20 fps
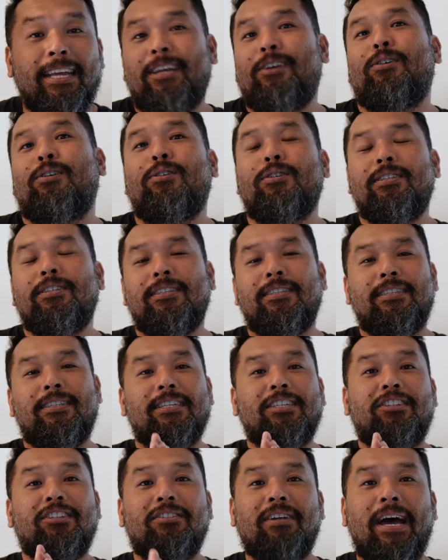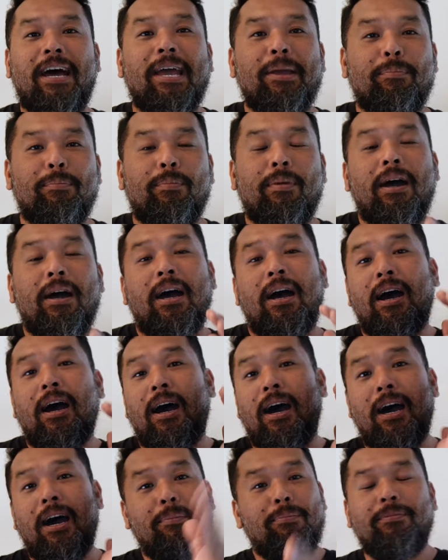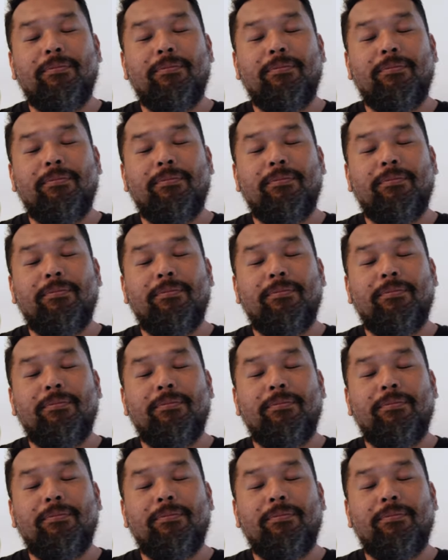Because the drive up